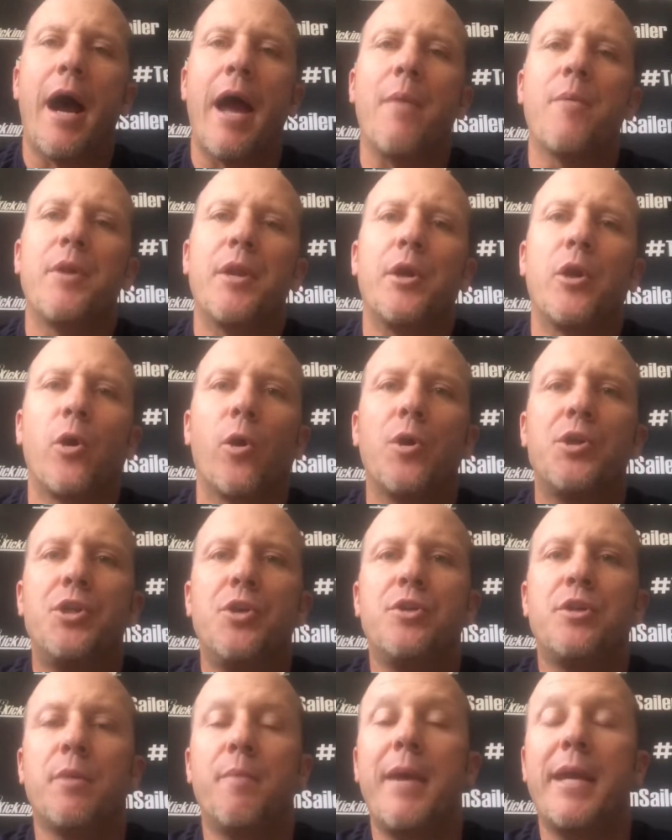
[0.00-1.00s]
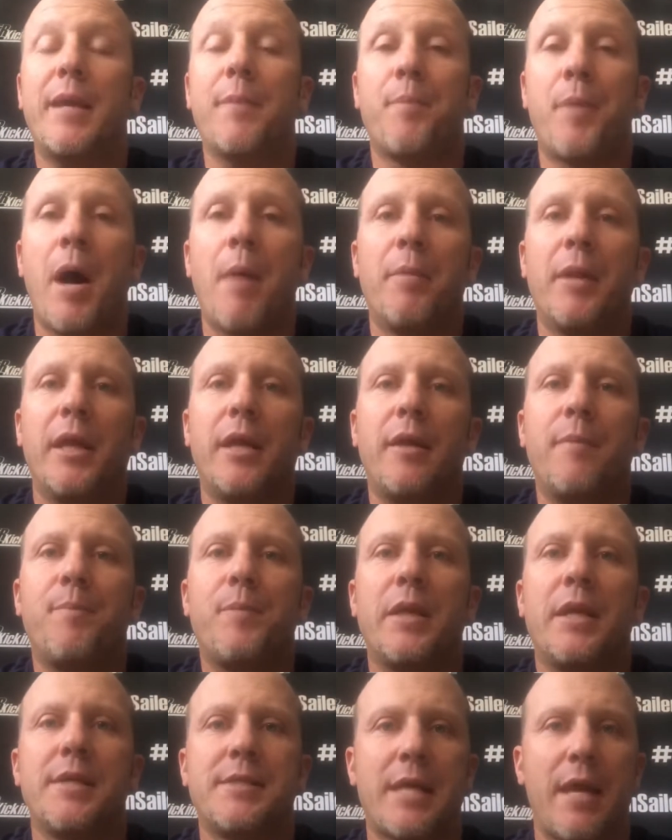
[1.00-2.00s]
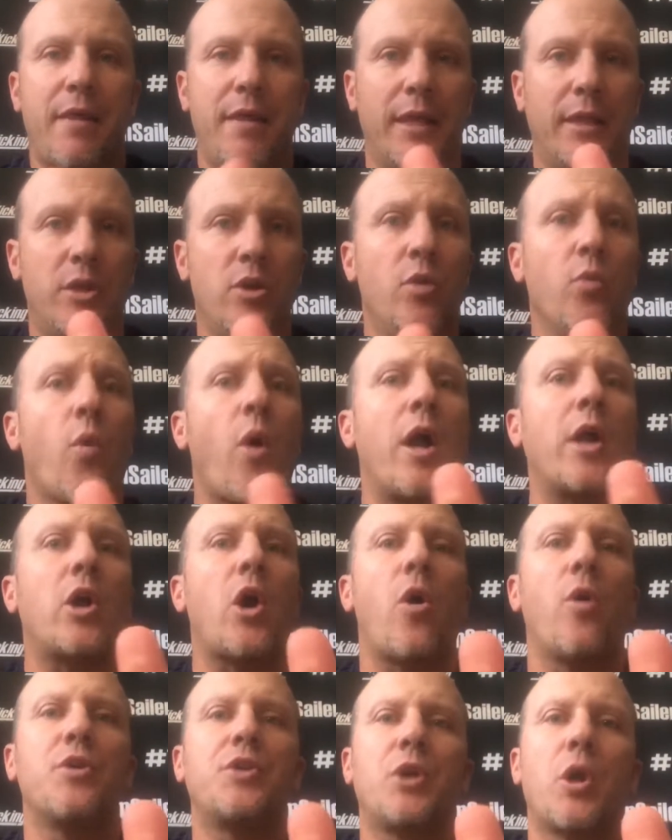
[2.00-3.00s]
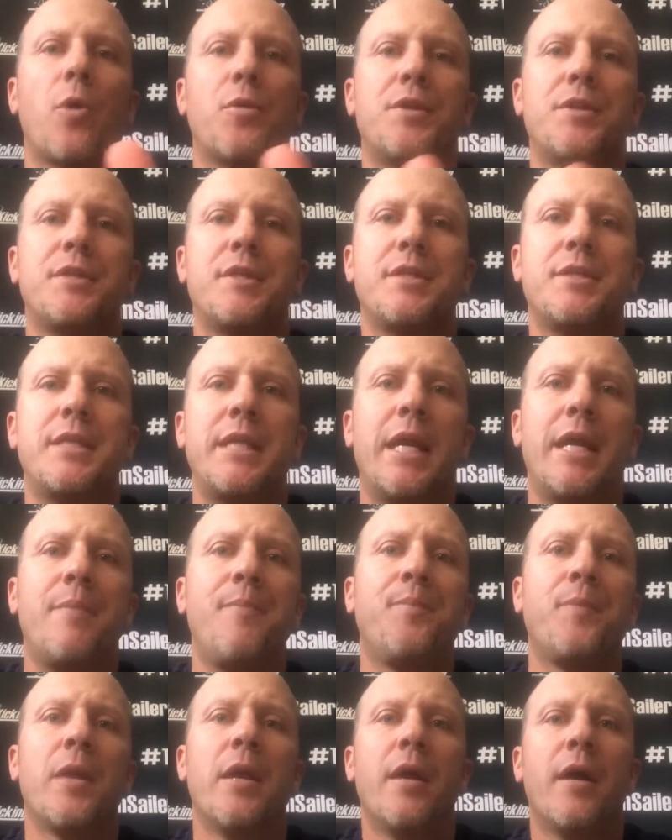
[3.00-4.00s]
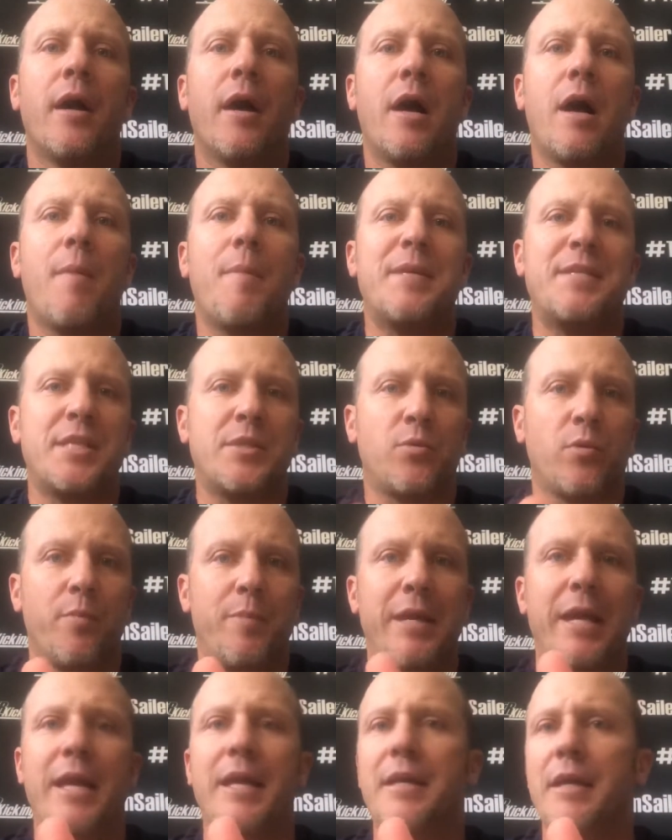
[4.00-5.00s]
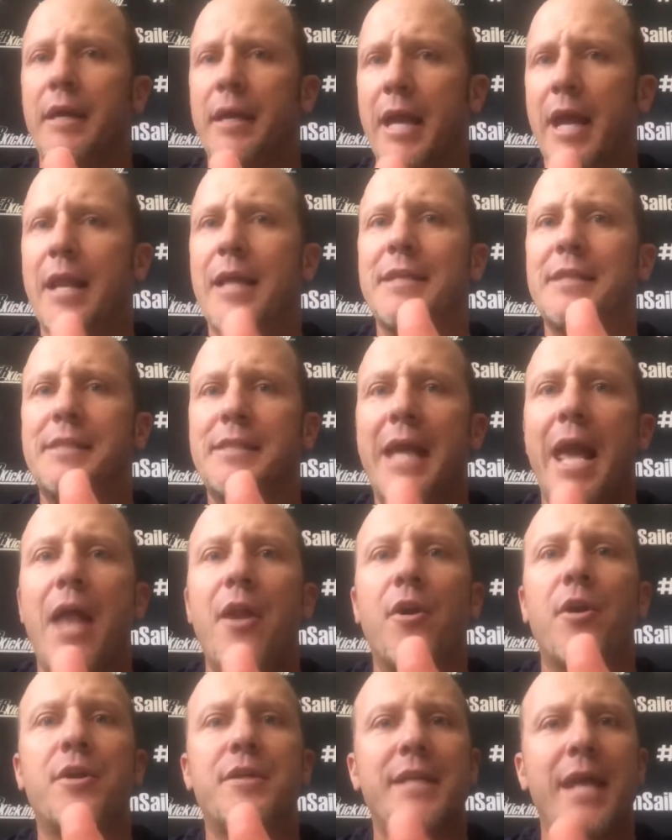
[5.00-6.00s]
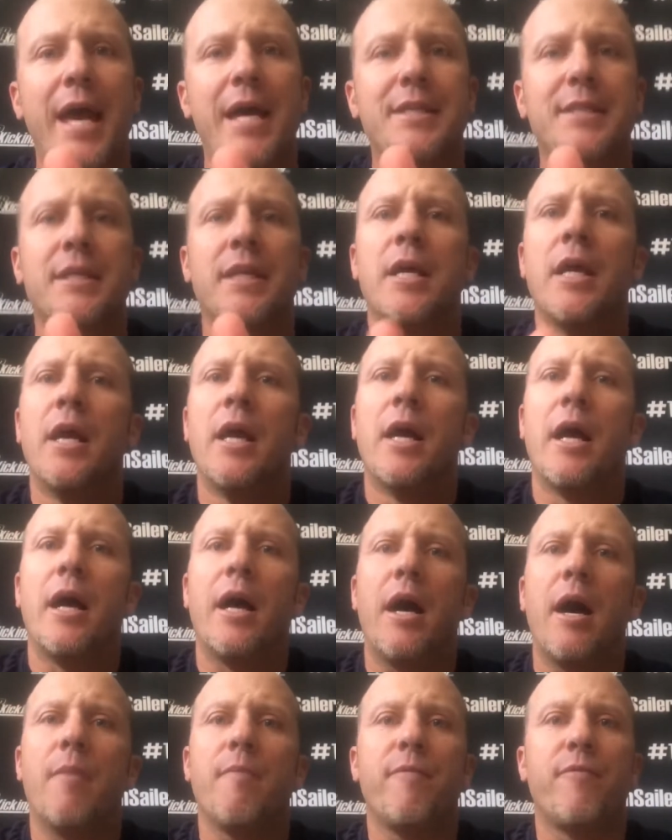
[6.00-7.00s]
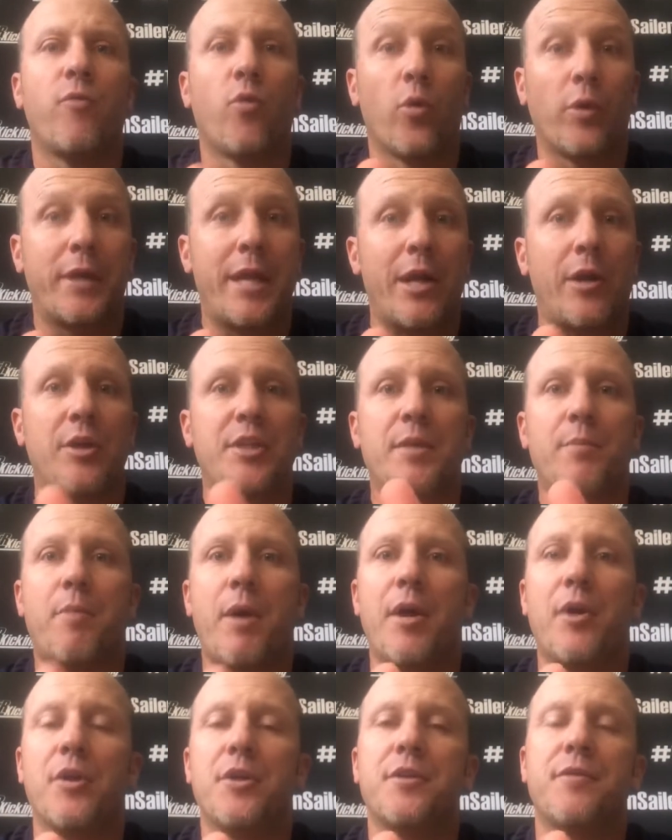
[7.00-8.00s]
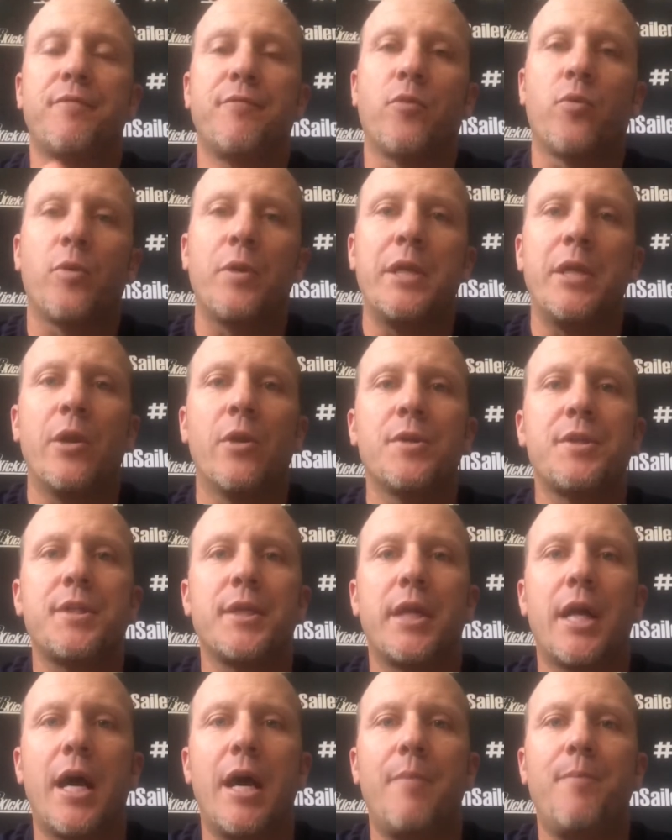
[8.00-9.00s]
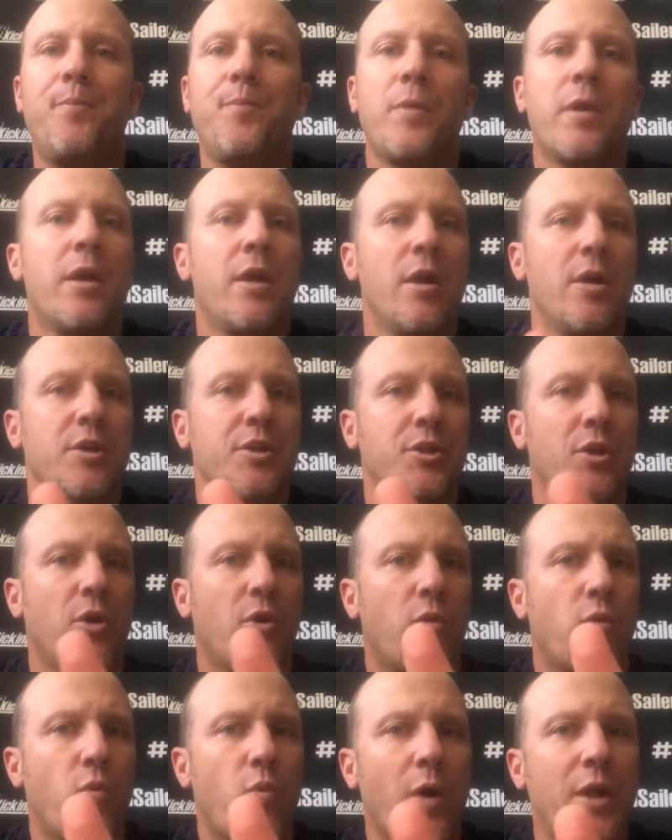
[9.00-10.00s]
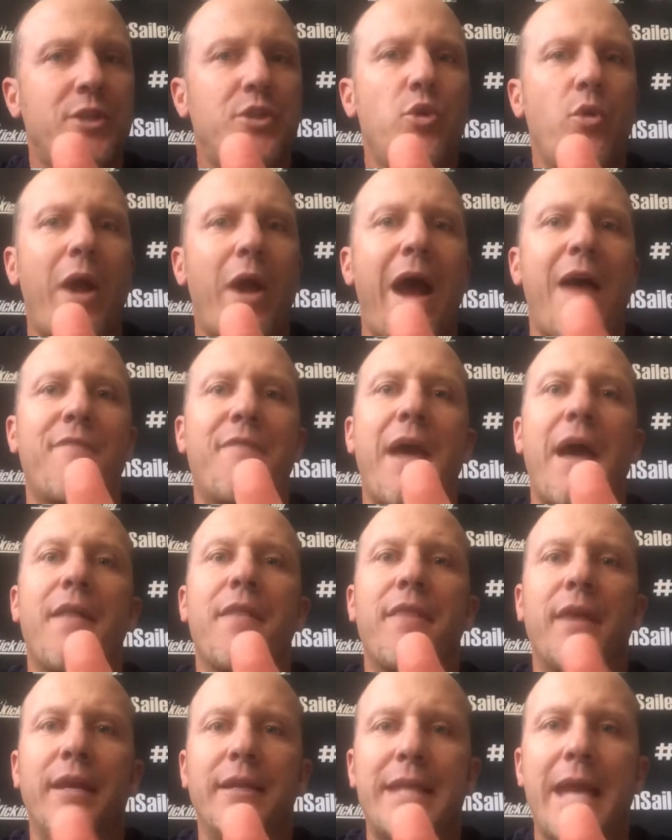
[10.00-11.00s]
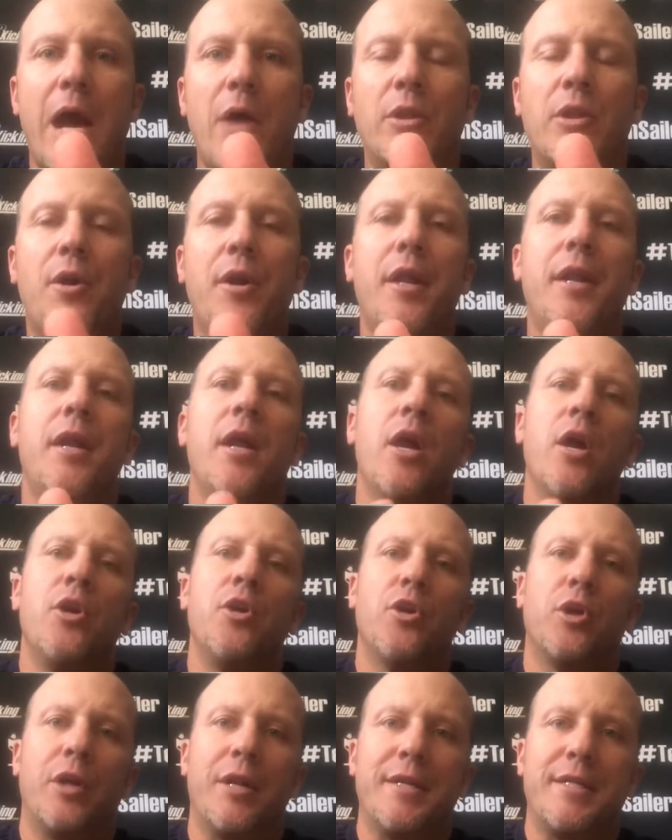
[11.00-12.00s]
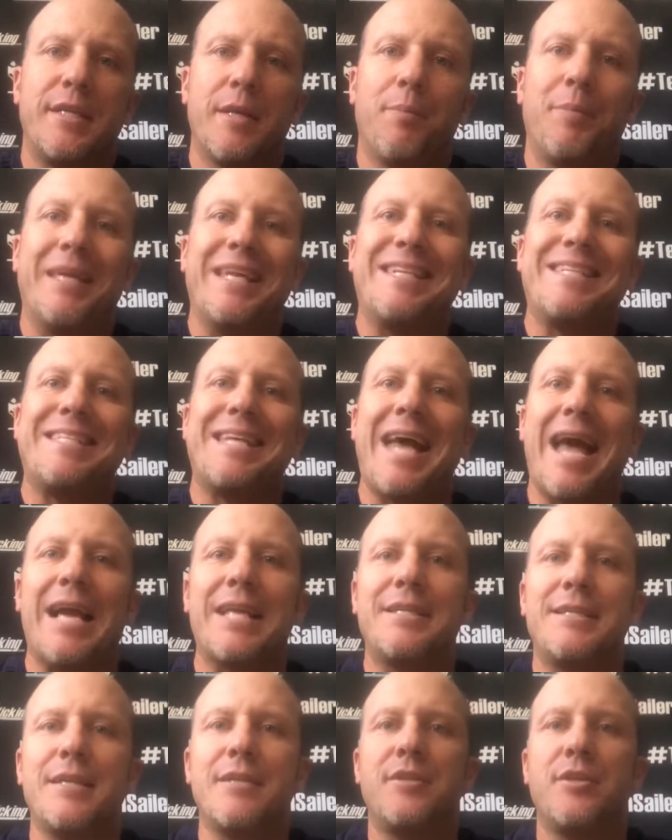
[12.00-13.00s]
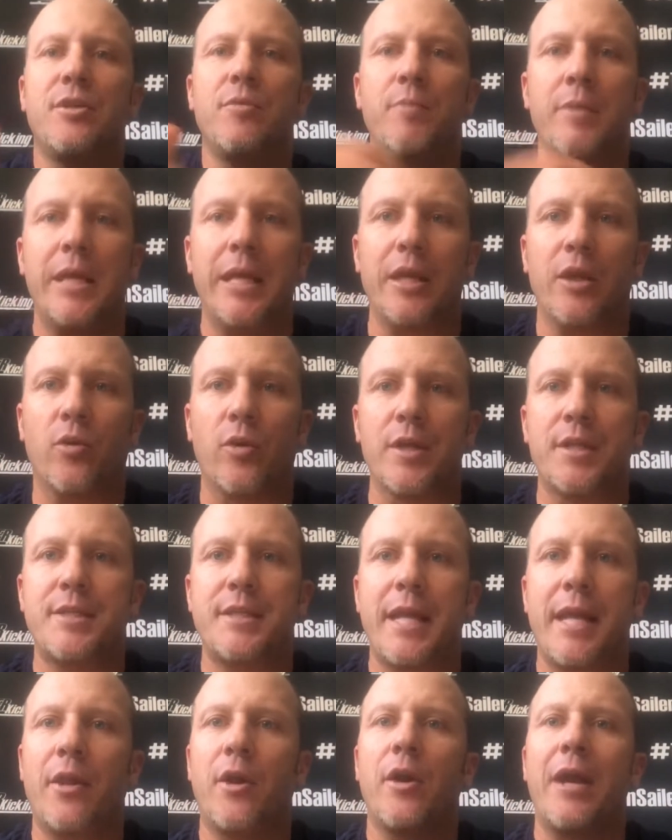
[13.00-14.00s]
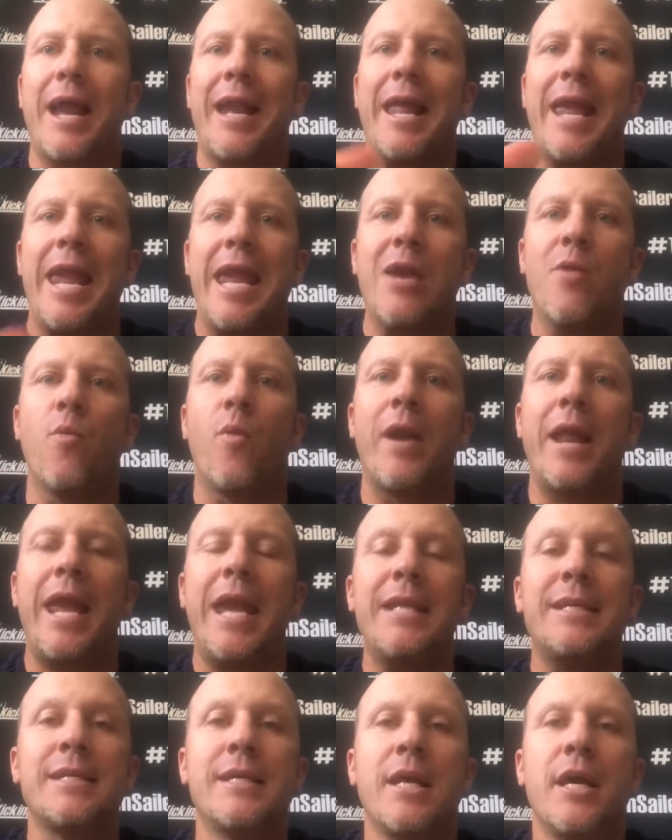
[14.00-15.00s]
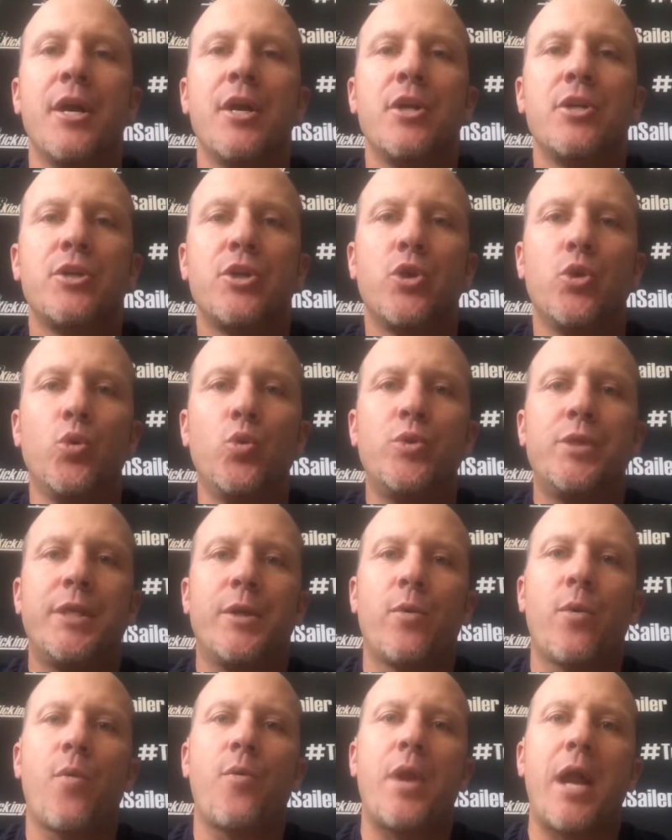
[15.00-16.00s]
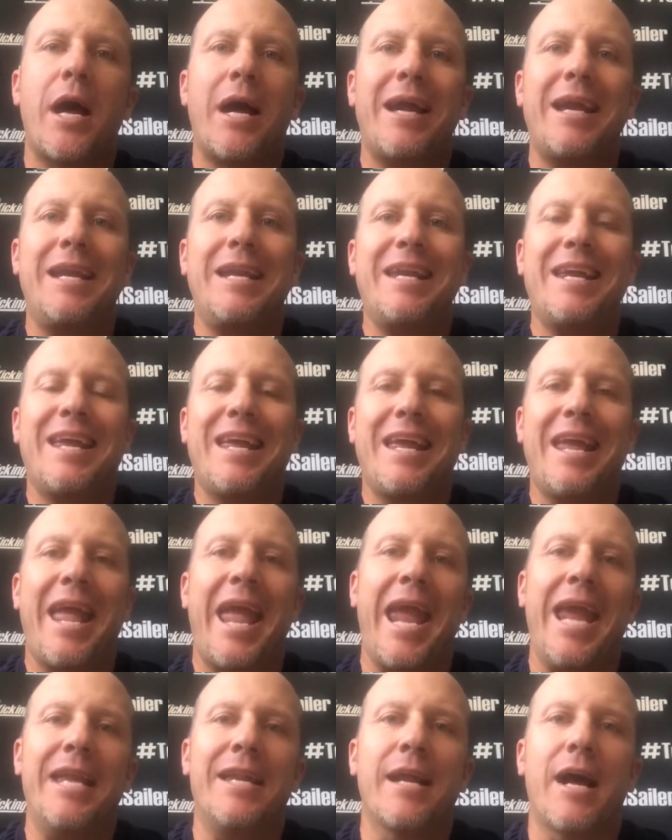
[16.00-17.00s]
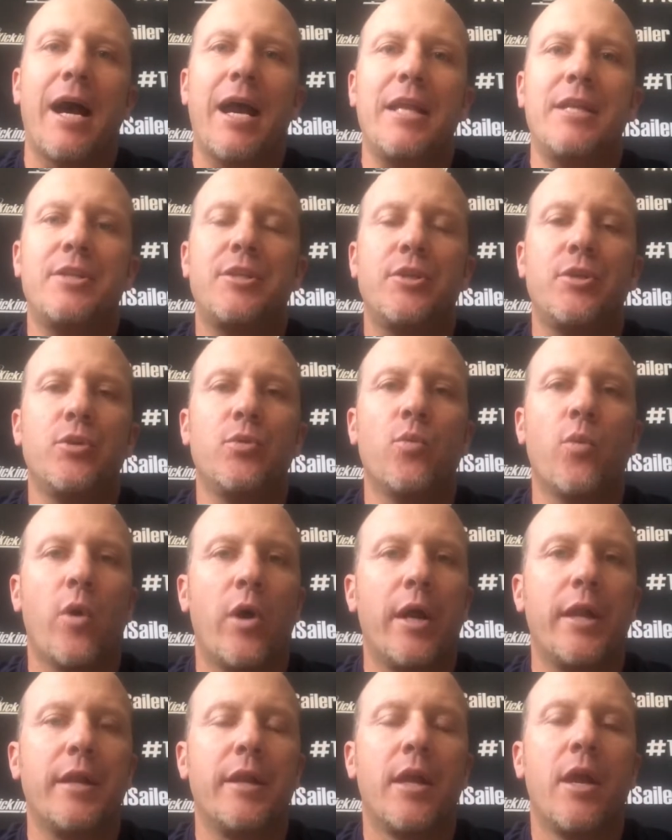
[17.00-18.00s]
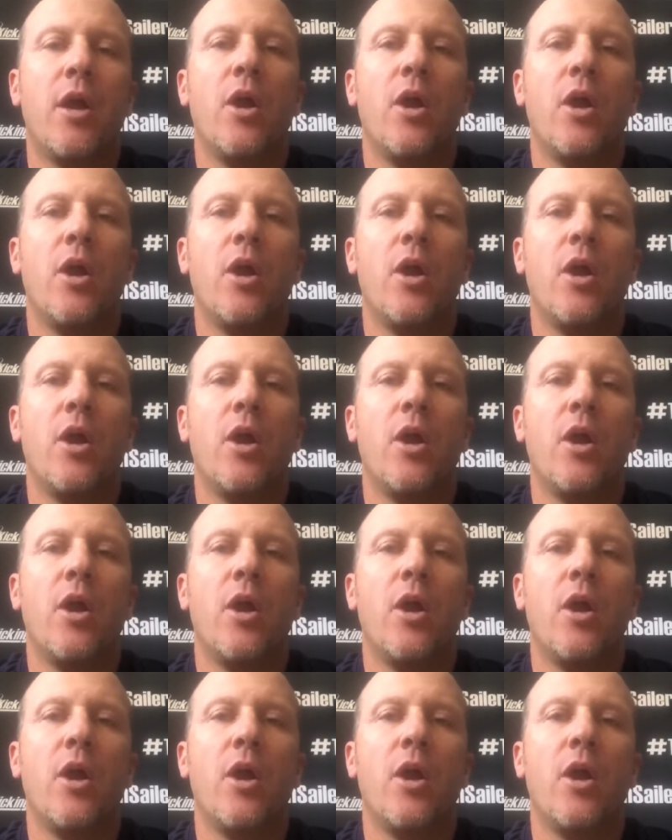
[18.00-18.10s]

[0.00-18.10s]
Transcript: would encourage you to make it public because I think you'd want college coaches to see it, as this will be, again, a standard test for kickers and punters for years to come. So once you have that thing downloaded, you're going to simply text it to me, Chris Saylor, at 818-209-8921.